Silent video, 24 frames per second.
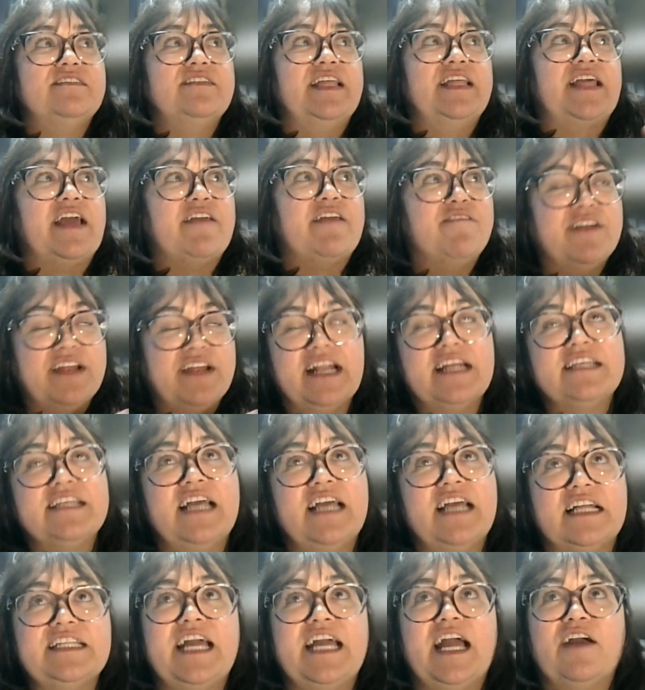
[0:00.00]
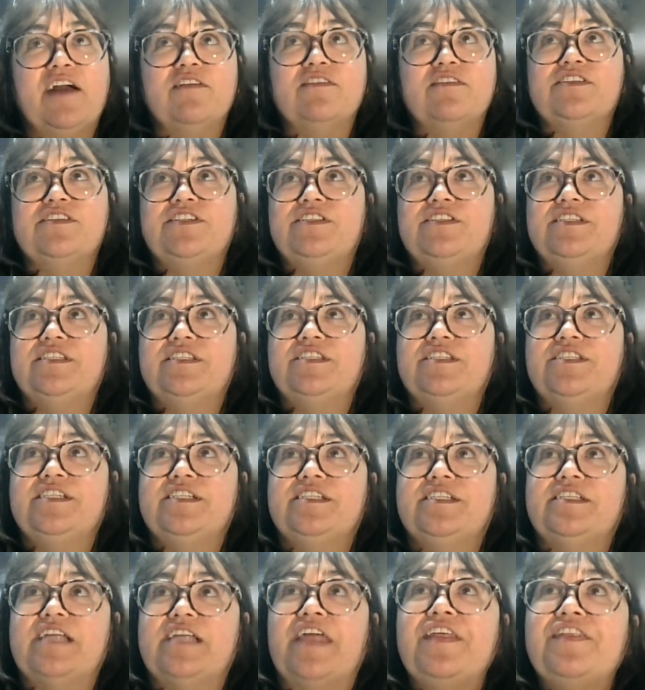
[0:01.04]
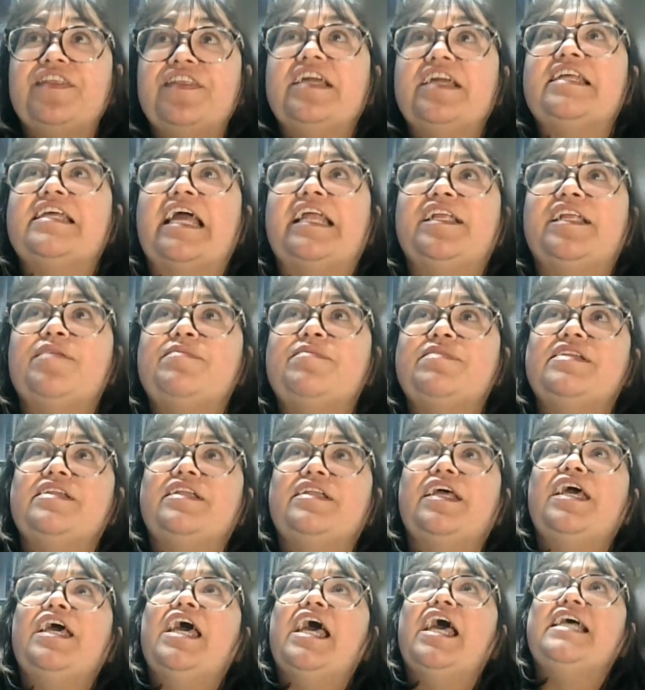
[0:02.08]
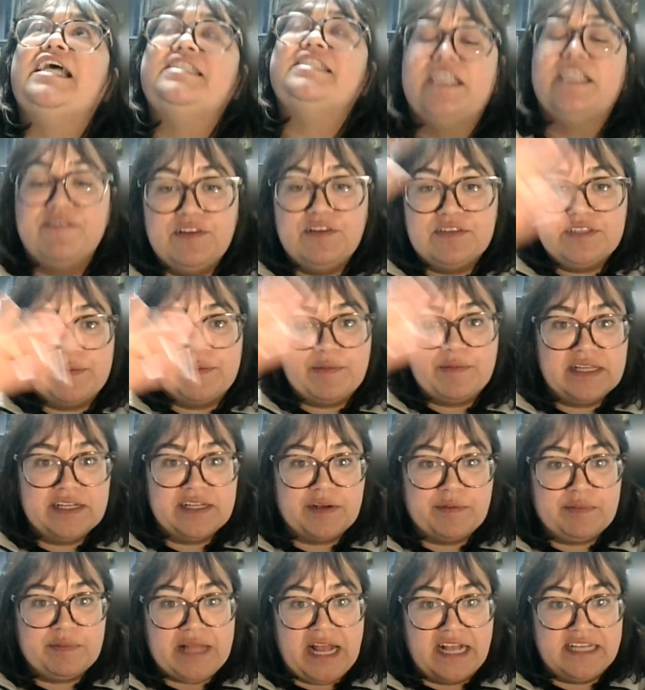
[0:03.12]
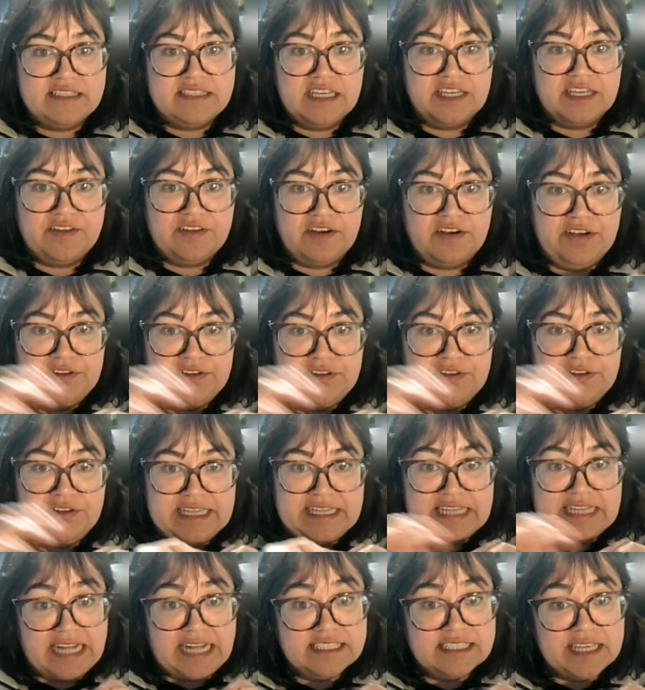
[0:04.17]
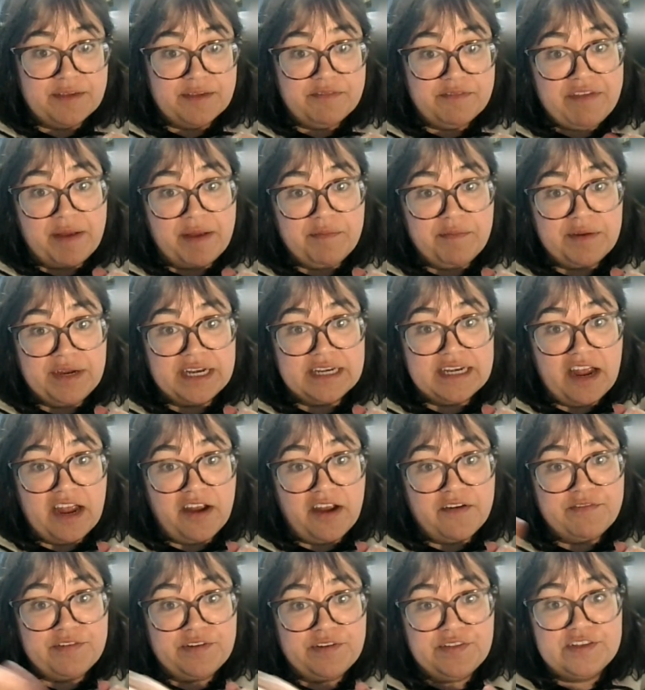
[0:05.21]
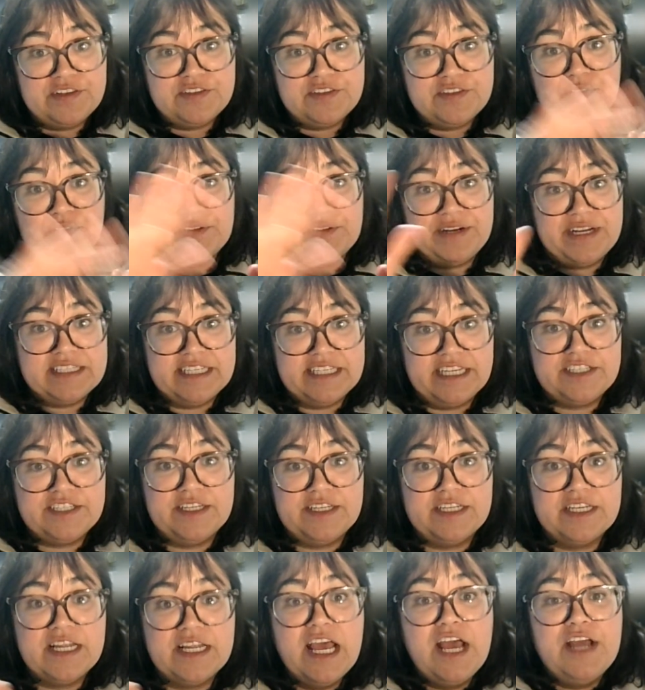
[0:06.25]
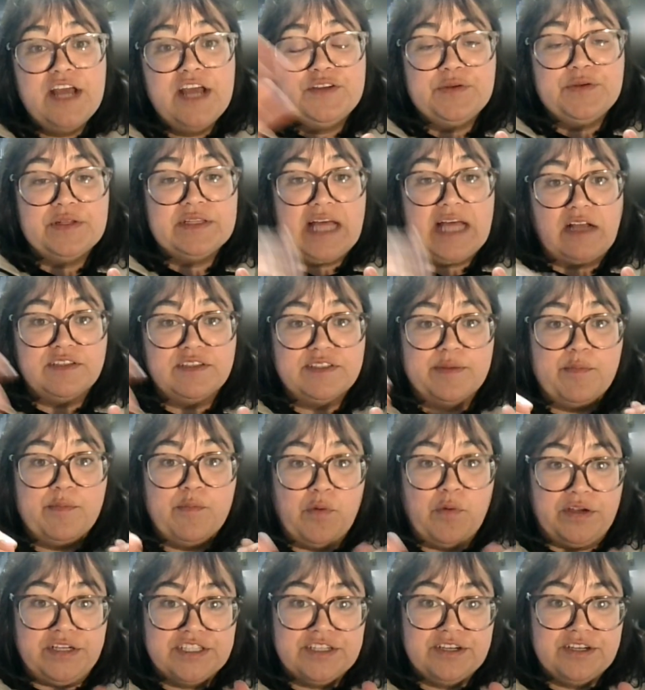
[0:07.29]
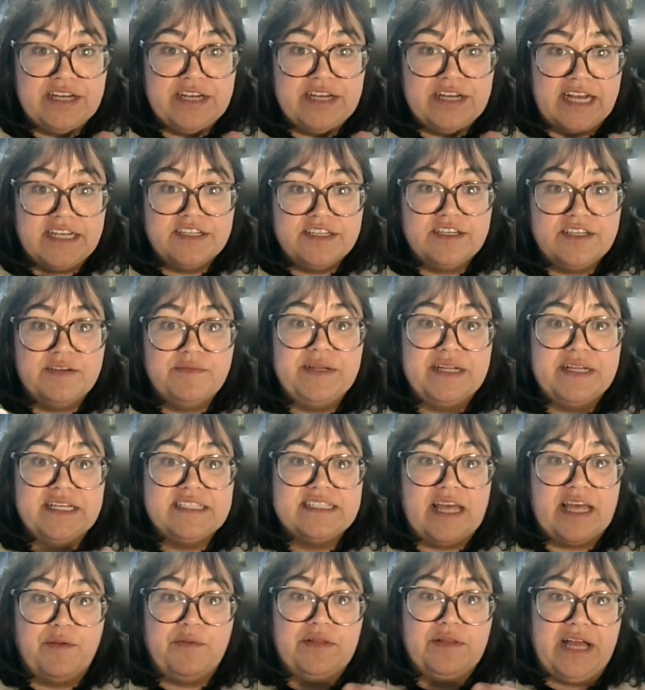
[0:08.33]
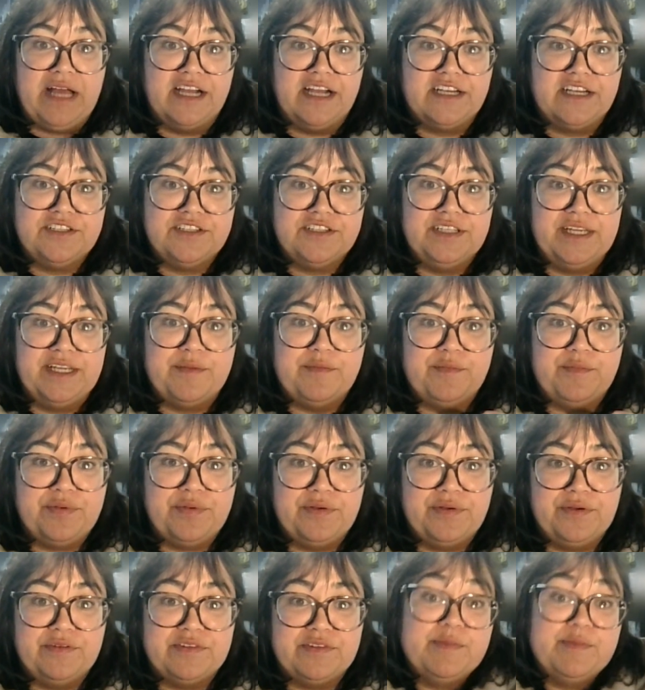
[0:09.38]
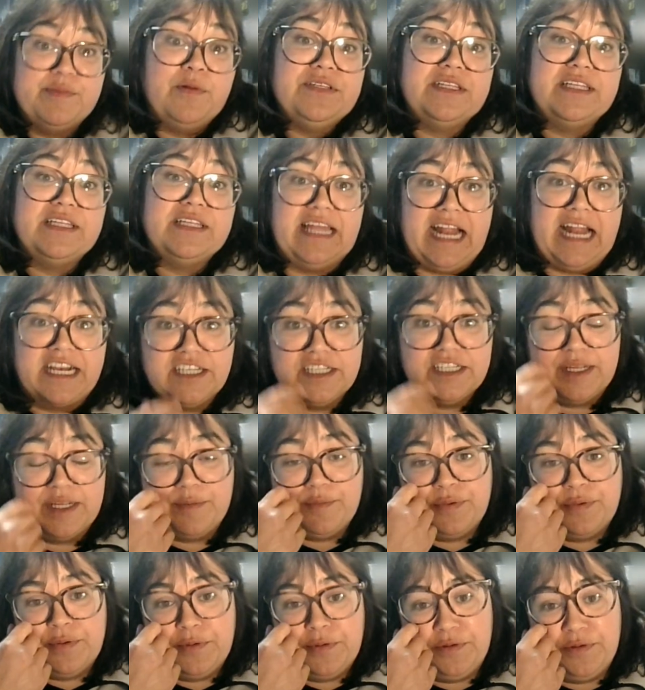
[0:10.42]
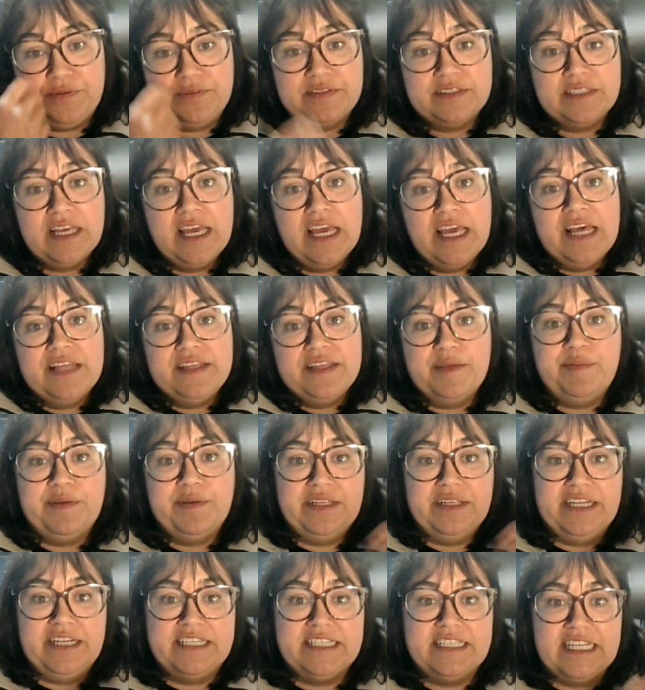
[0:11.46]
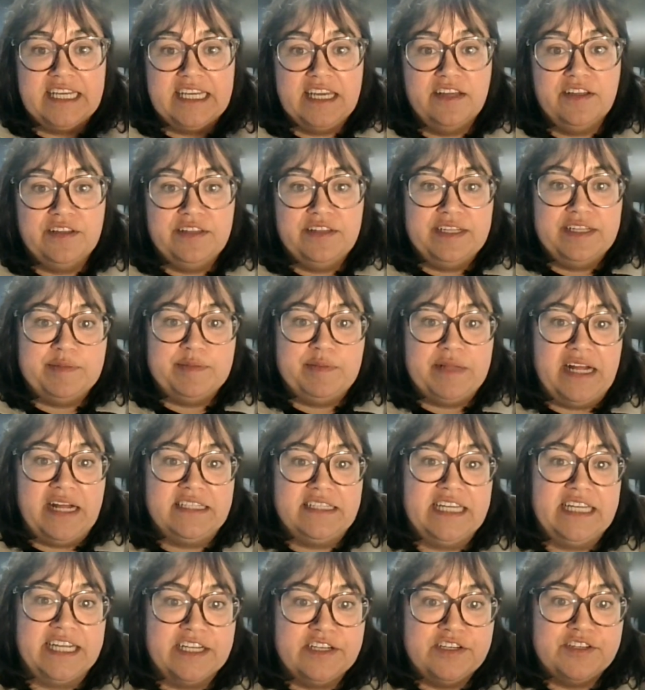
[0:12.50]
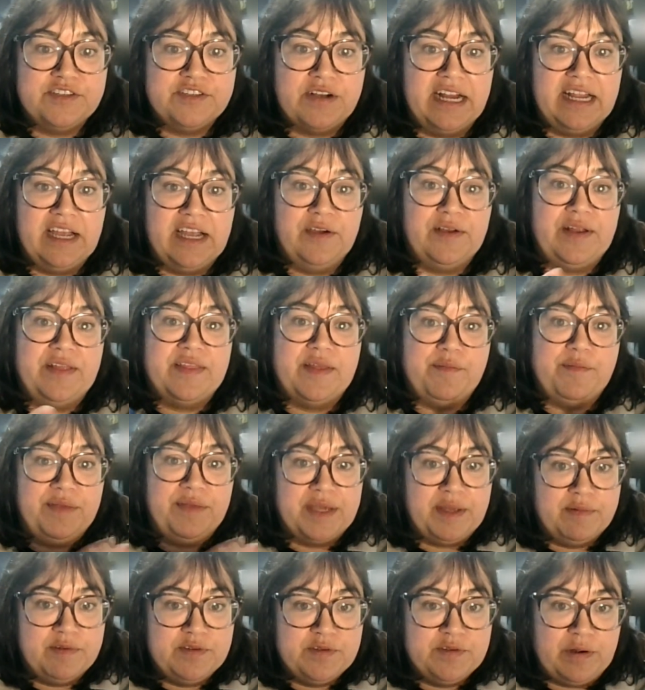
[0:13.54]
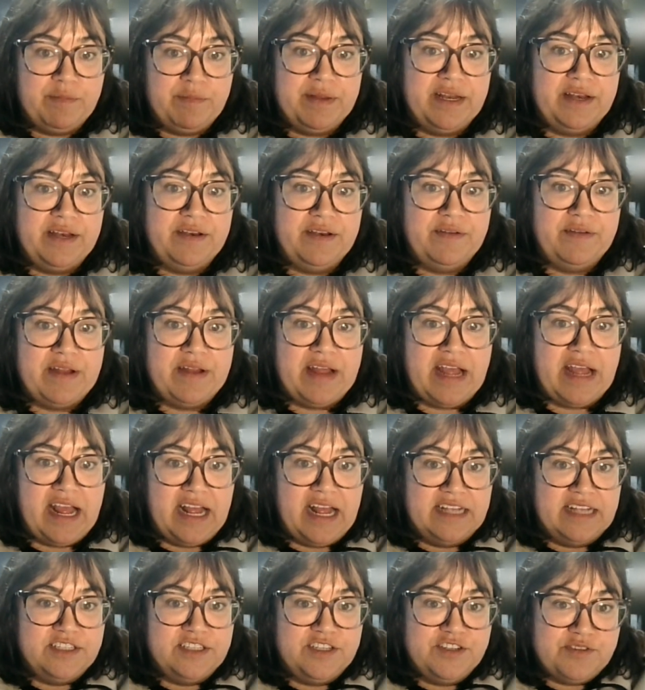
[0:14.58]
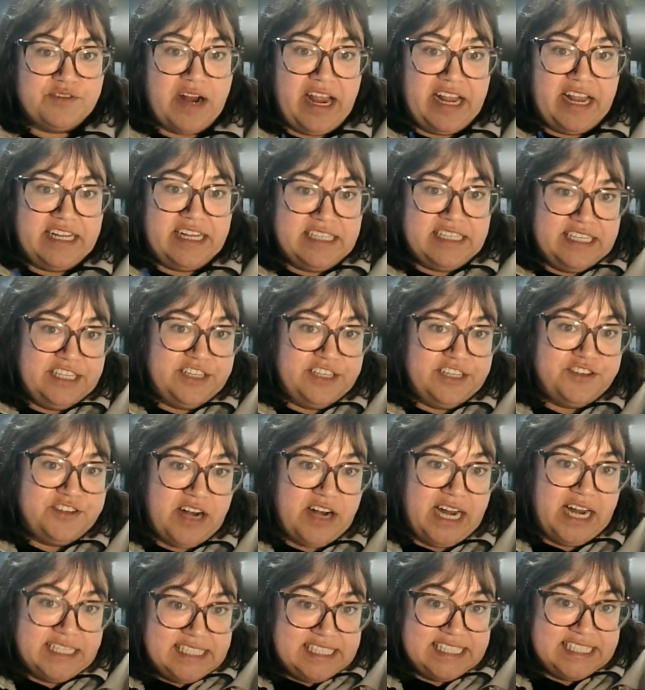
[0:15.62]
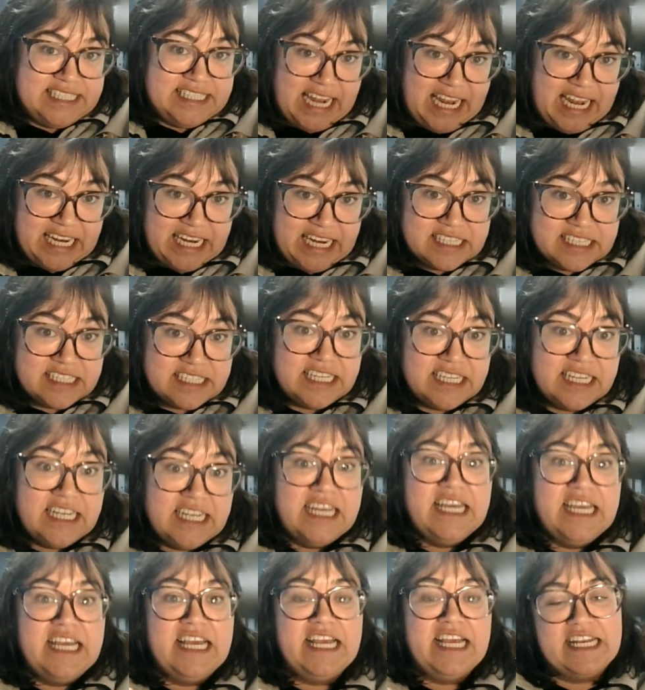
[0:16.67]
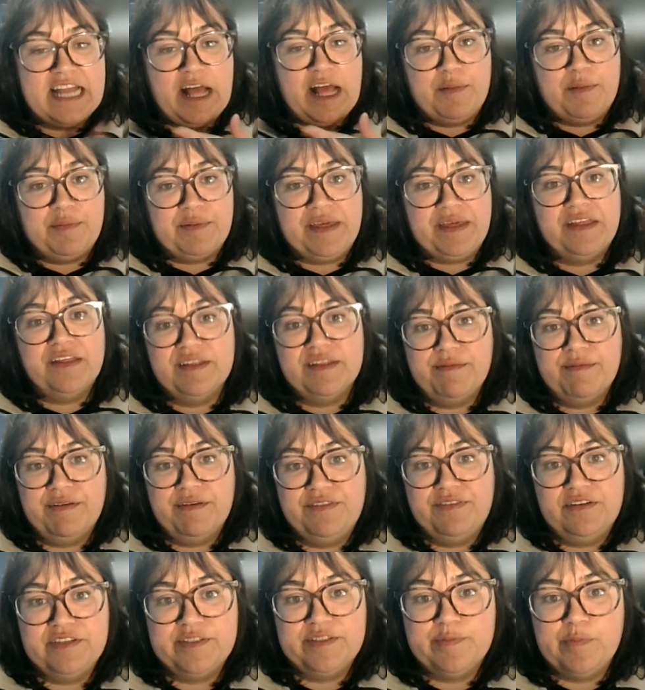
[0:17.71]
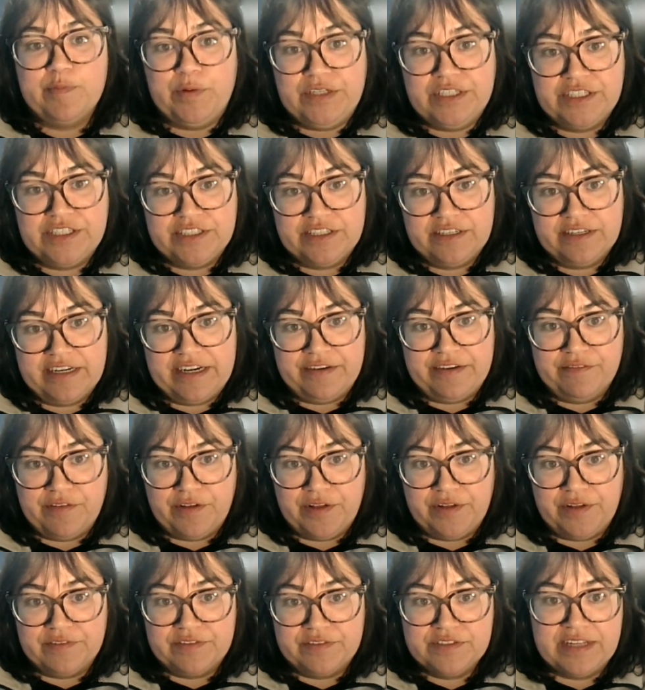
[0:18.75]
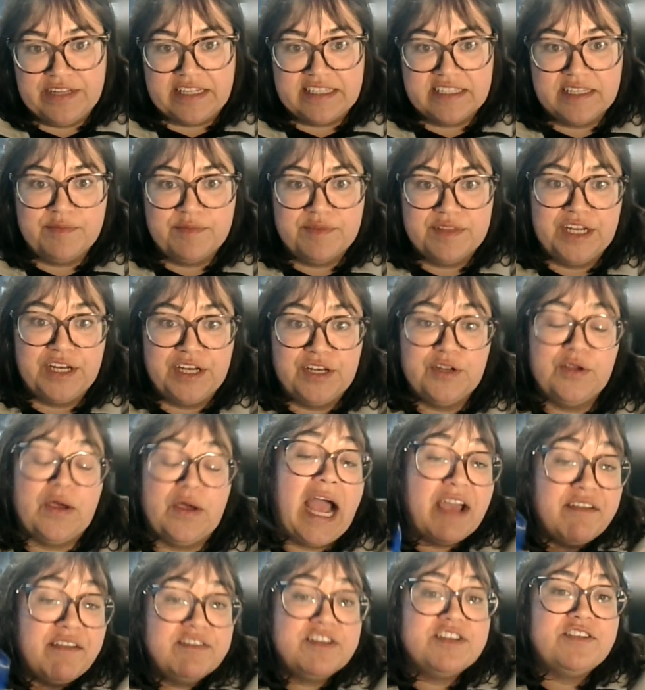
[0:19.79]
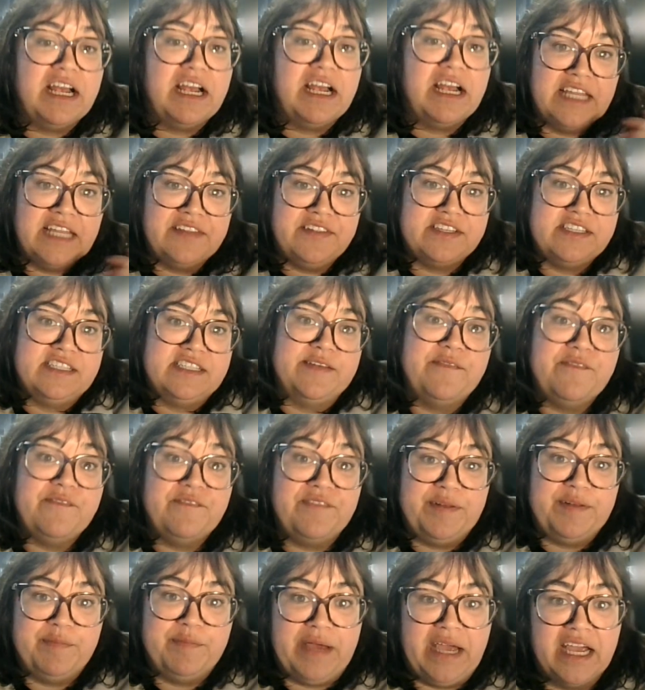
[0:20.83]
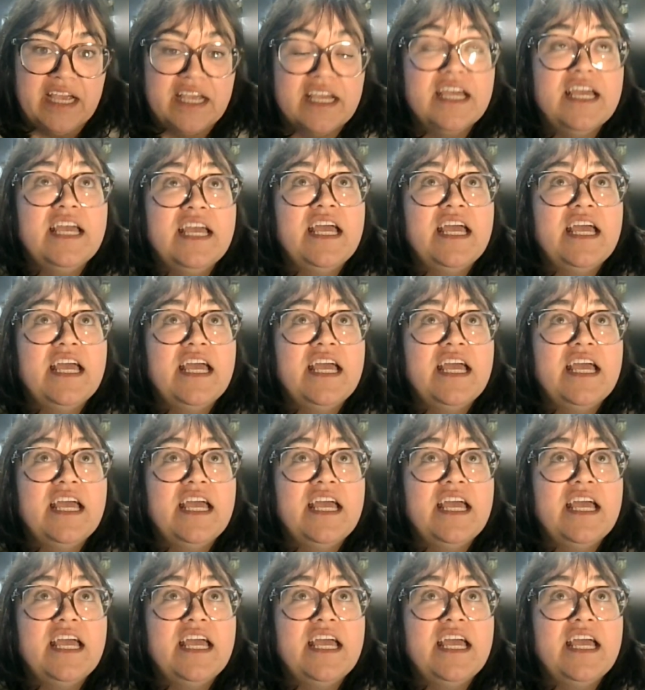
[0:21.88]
Like, I forget exactly how I think they ended, instead of using clear plastic, they're using landscape fabric now for the solarization to allow some moisture enter, because that will actually improve. Supposedly that actually improves the ability to kill these plants that can dry out and then become dormant in a dry state. It can help kill them if there's moisture involved. So that's something new. I haven't tried that. This is some feedback